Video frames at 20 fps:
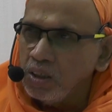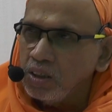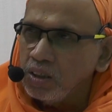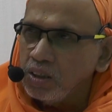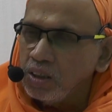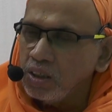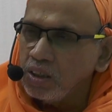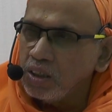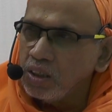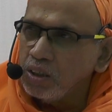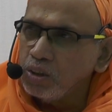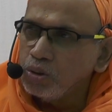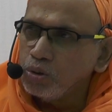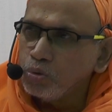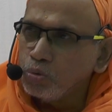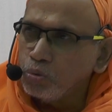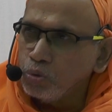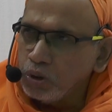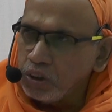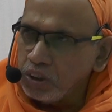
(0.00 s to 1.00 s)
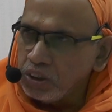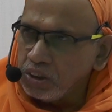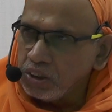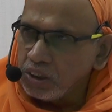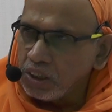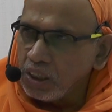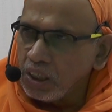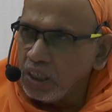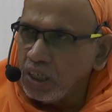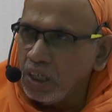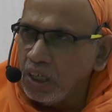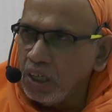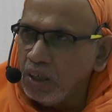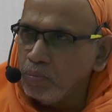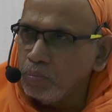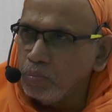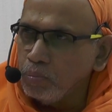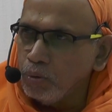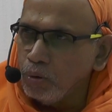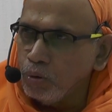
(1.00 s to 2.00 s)
the other is
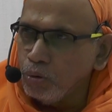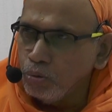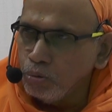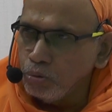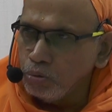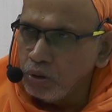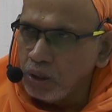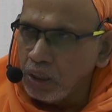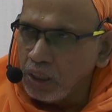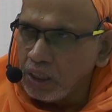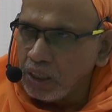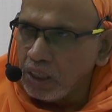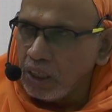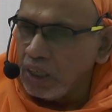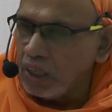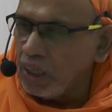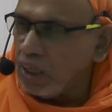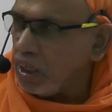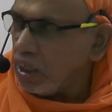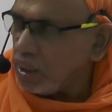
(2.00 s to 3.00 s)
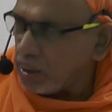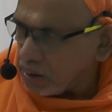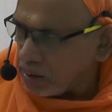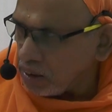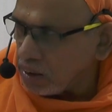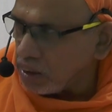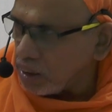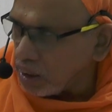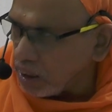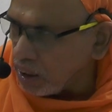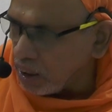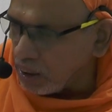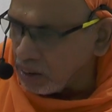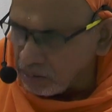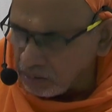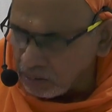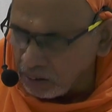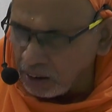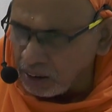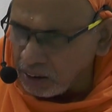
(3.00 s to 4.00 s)
Kutichakaha, Bahudakaha, etc.
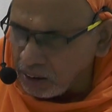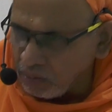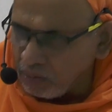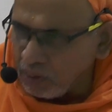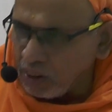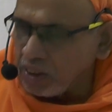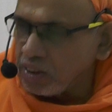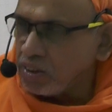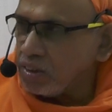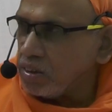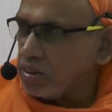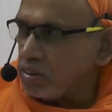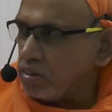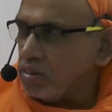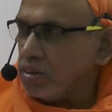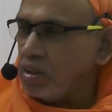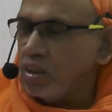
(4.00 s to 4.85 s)
There is a verse.